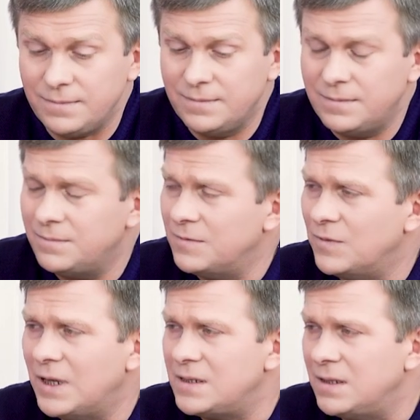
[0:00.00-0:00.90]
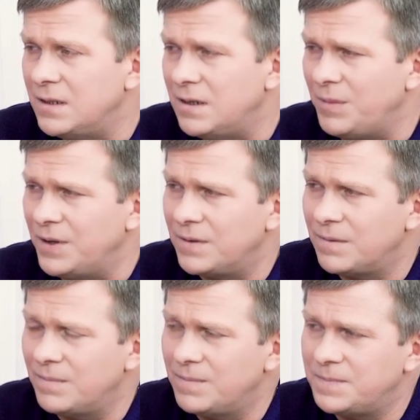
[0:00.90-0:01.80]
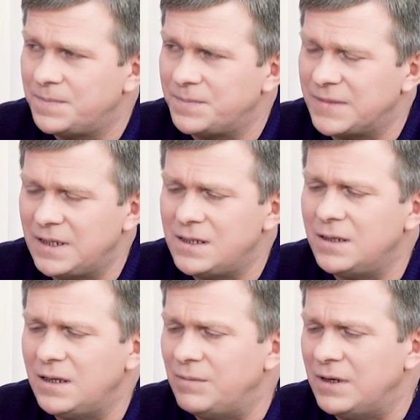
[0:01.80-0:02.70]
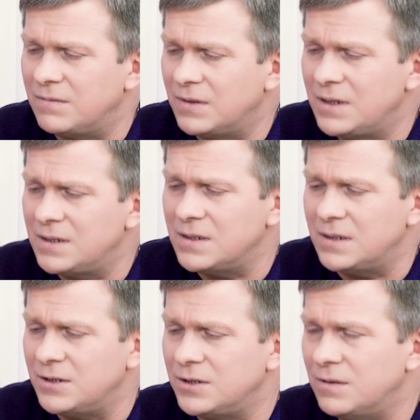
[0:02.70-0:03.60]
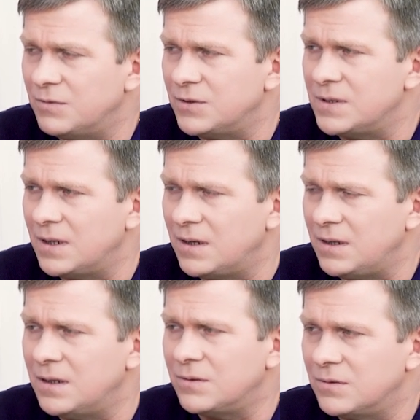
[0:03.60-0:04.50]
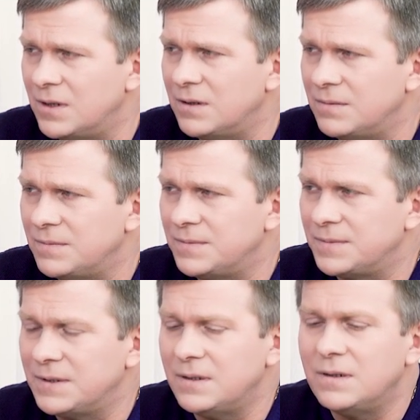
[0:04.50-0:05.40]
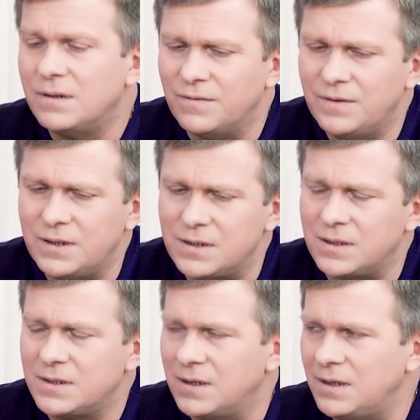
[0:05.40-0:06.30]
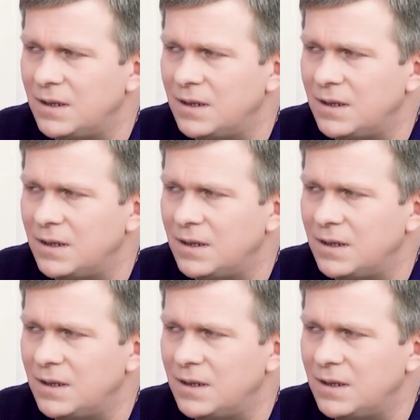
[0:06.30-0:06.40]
The system has no power over him. And if it doesn't have power, hence, it cannot drive him where?